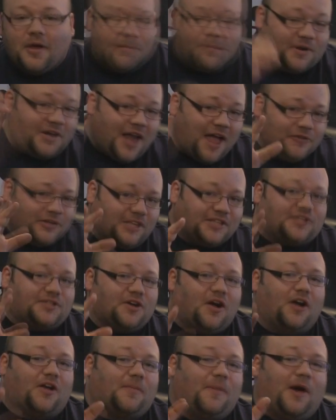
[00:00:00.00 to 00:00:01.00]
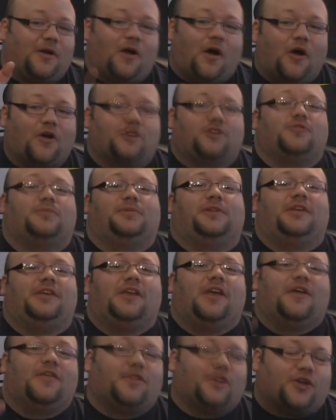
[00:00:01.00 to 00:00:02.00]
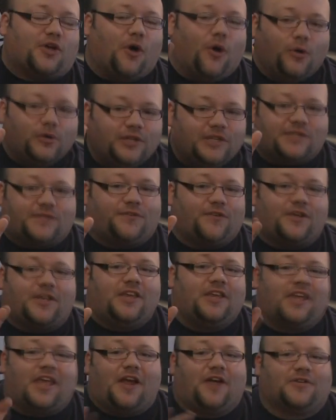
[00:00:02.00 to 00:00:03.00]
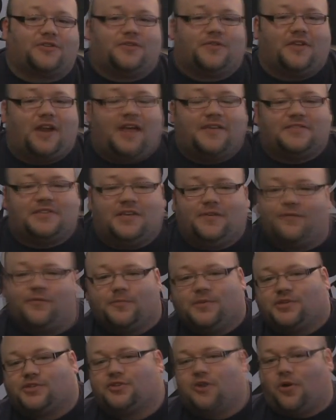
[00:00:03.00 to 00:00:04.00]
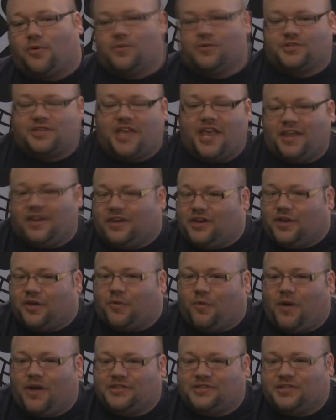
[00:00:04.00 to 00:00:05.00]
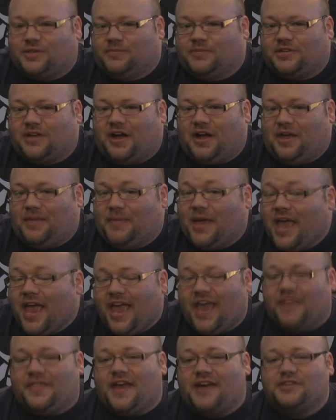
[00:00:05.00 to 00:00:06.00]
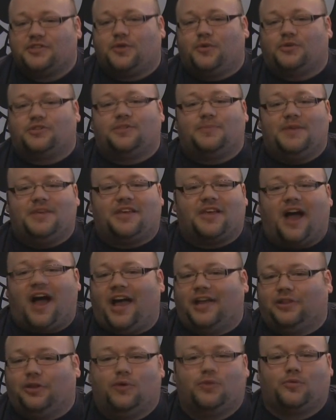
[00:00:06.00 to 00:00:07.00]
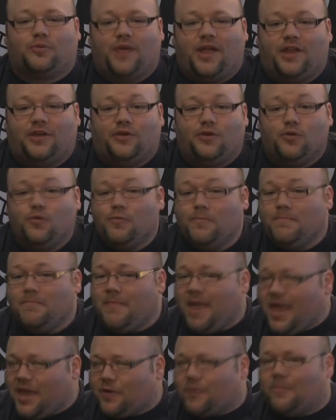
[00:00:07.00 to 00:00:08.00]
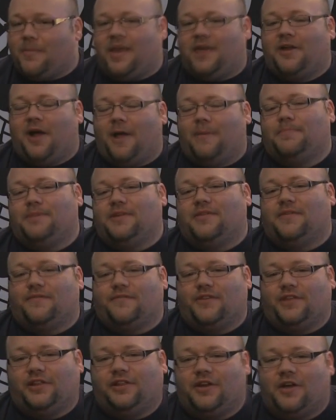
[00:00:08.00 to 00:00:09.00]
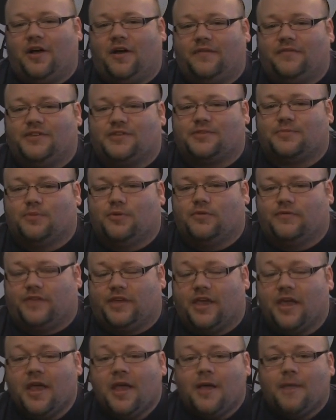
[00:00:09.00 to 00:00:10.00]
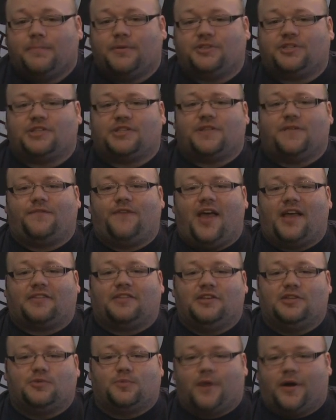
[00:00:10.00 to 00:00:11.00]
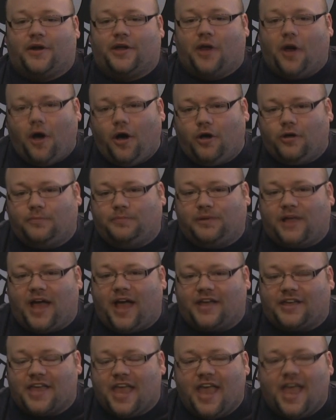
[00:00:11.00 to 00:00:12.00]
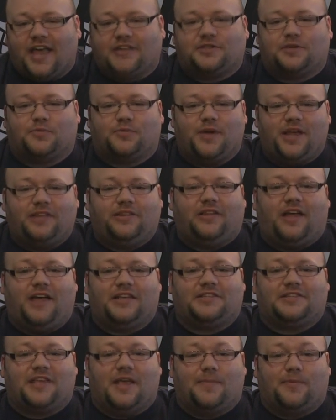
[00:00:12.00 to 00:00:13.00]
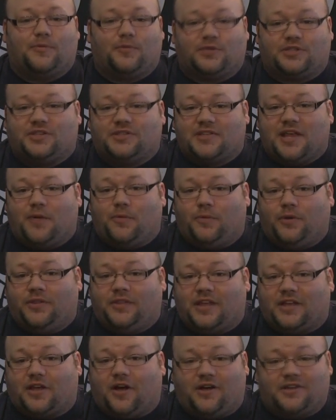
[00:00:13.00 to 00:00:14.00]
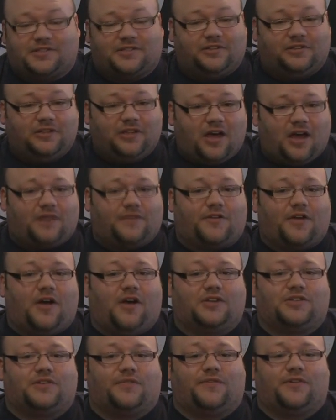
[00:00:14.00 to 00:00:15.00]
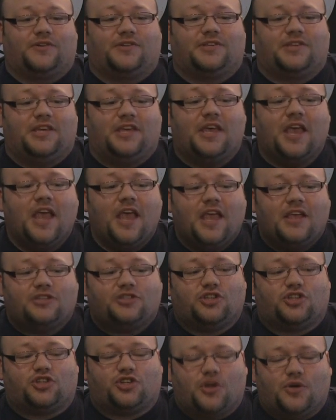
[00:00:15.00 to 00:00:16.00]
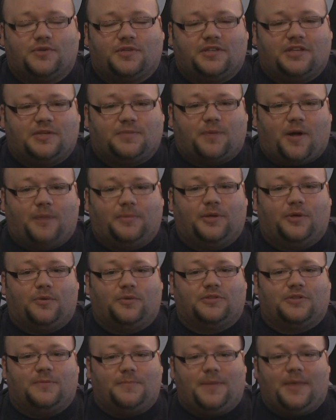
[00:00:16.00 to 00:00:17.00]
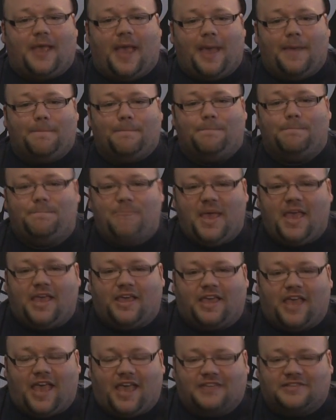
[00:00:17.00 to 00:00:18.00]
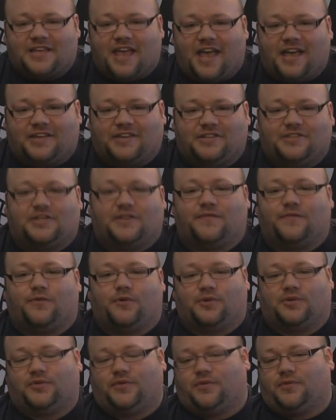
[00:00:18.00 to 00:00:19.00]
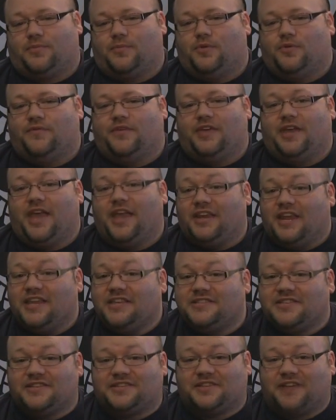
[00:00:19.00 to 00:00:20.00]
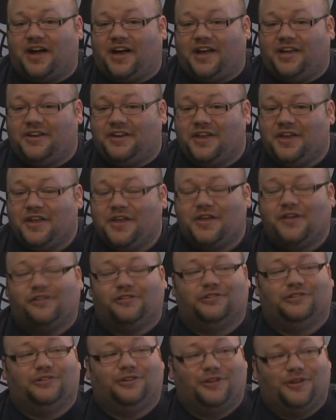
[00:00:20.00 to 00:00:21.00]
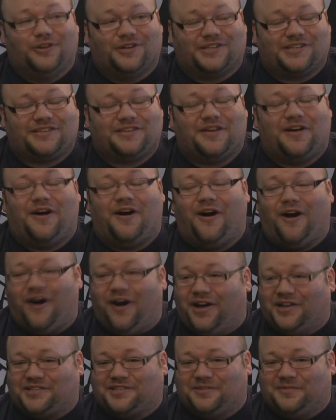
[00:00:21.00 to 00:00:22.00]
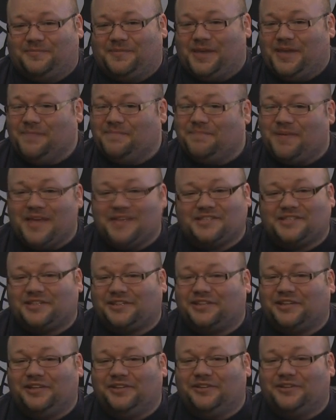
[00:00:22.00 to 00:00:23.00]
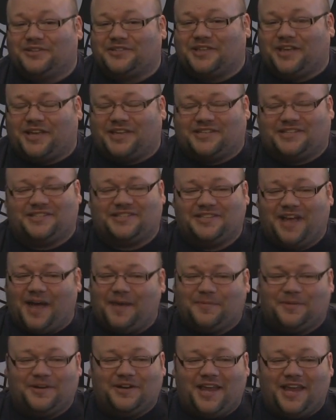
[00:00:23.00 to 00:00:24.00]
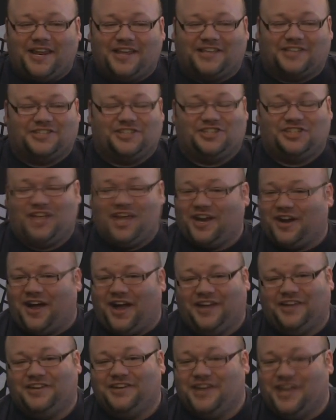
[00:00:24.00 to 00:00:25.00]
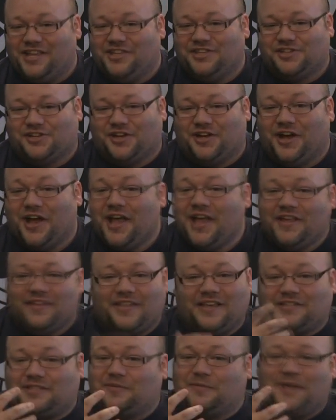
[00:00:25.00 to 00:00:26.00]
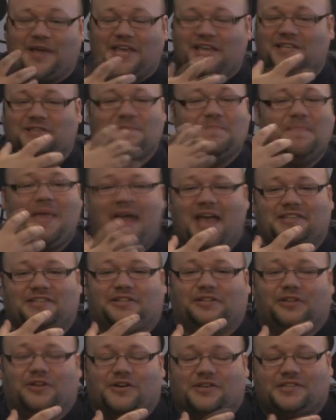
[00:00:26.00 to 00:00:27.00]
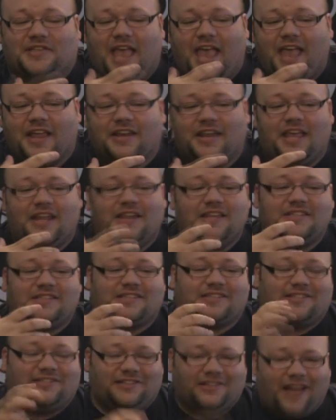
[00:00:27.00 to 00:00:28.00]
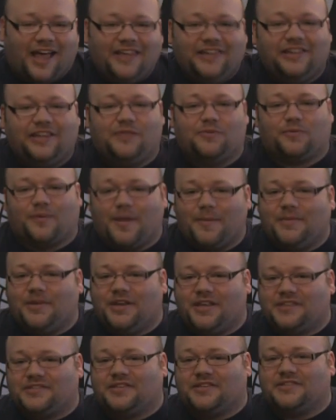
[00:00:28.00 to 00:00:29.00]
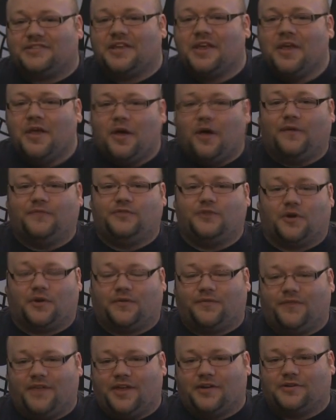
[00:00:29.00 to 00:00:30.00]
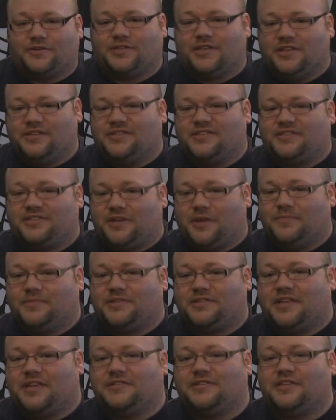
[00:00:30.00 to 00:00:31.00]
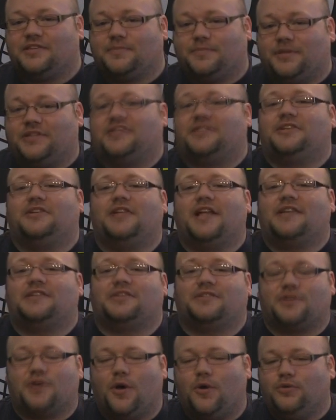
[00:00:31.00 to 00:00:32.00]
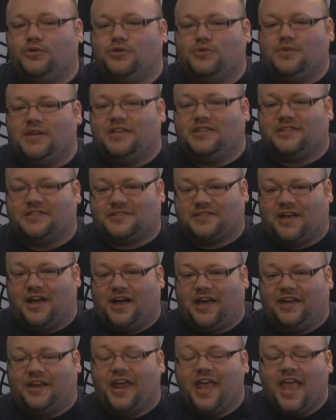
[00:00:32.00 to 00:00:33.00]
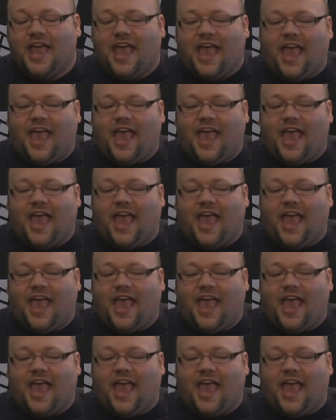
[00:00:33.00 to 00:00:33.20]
But now let's talk about arguably the coolest freaking character that I've seen from the Star Wars canon in quite some time, and that is going to be Kylo Ren, who may or may not be the villain of this movie. But just the fact that he's wearing all black, has a red lightsaber, which is that one that caused a lot of controversy, just shows that he's probably going to be a big antagonistic force for the movie. And his design looks awesome. He basically looks like a cybernetic Jedi ninja. That's the way his mask looks. And it is slightly reminiscent of Darth Vader's in some senses, but it still has its own unique design.